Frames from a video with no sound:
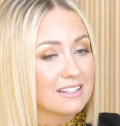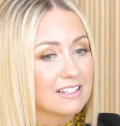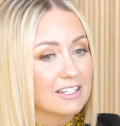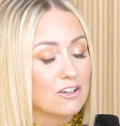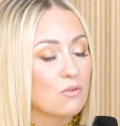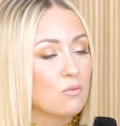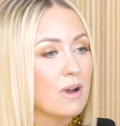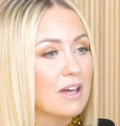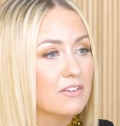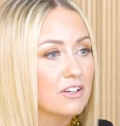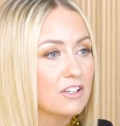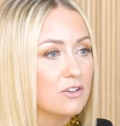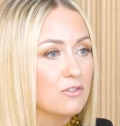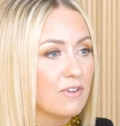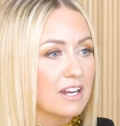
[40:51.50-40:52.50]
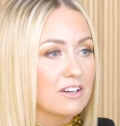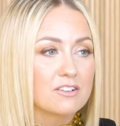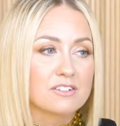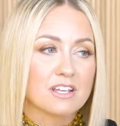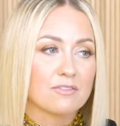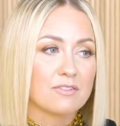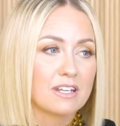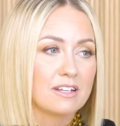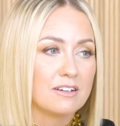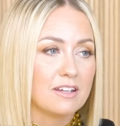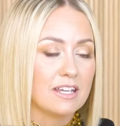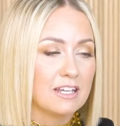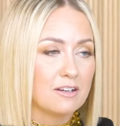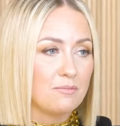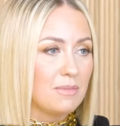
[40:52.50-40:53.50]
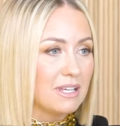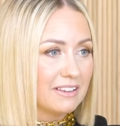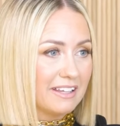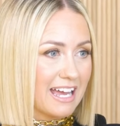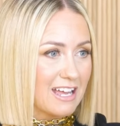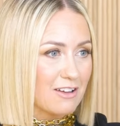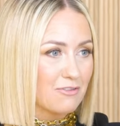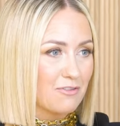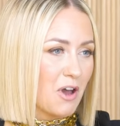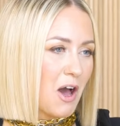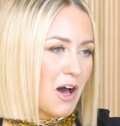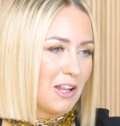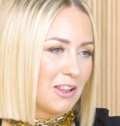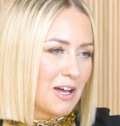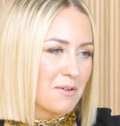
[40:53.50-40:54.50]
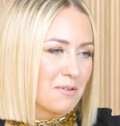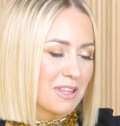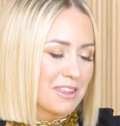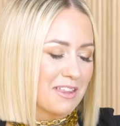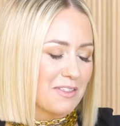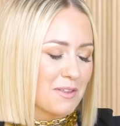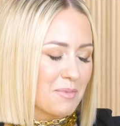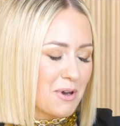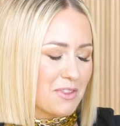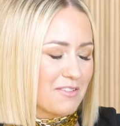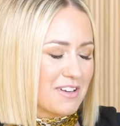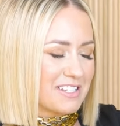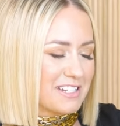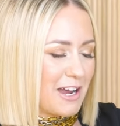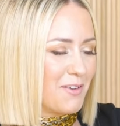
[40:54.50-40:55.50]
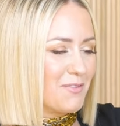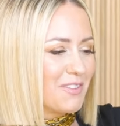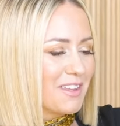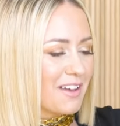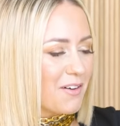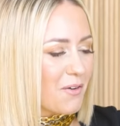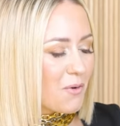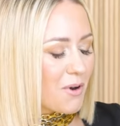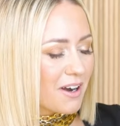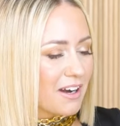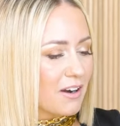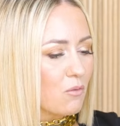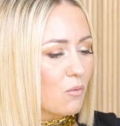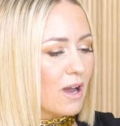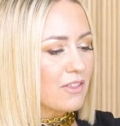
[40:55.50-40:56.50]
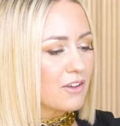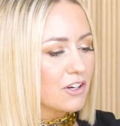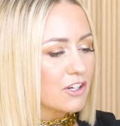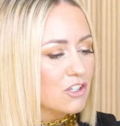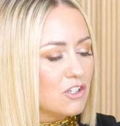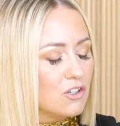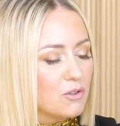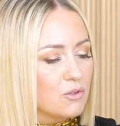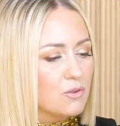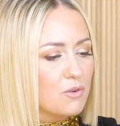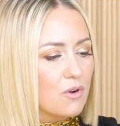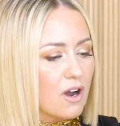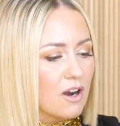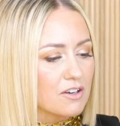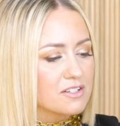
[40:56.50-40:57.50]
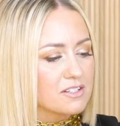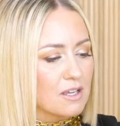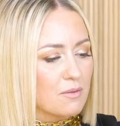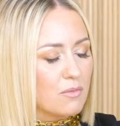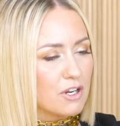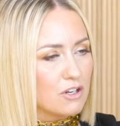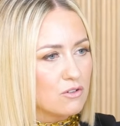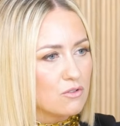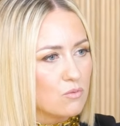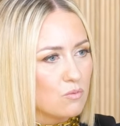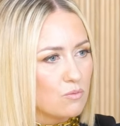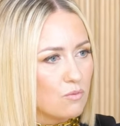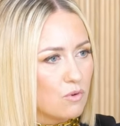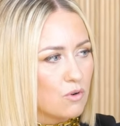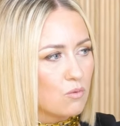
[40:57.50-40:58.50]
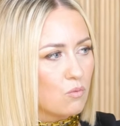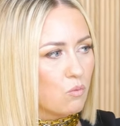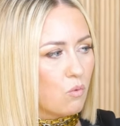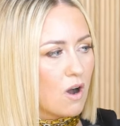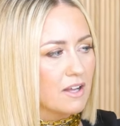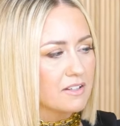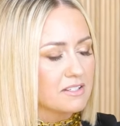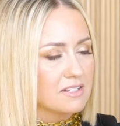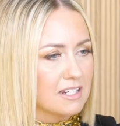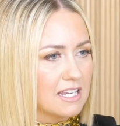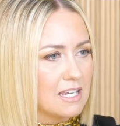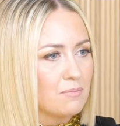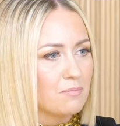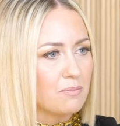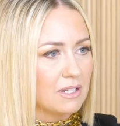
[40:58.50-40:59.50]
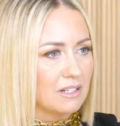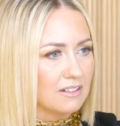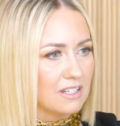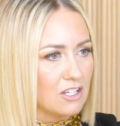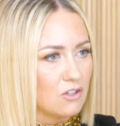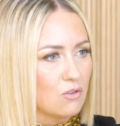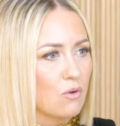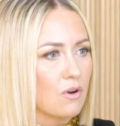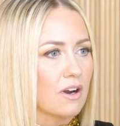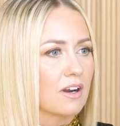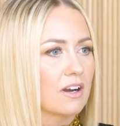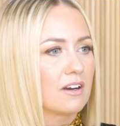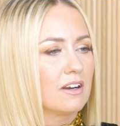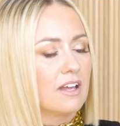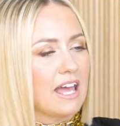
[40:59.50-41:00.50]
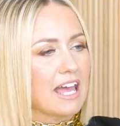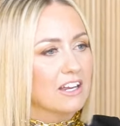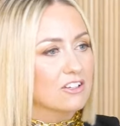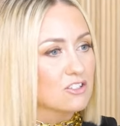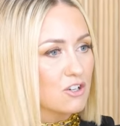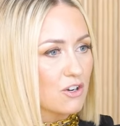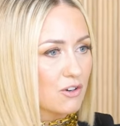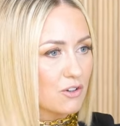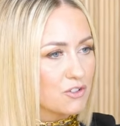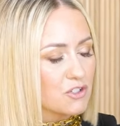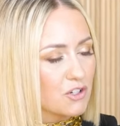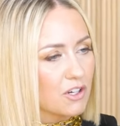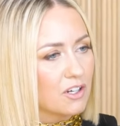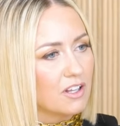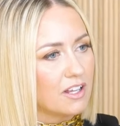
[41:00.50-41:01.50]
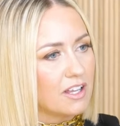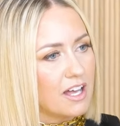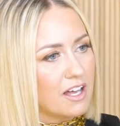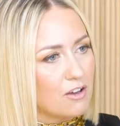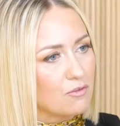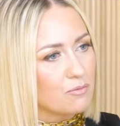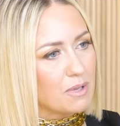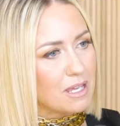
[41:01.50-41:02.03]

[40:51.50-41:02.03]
you know whether you find yourself in in midlife along yeah. with the both of us now or whether you are someone who who wants to keep building your external circle totally. of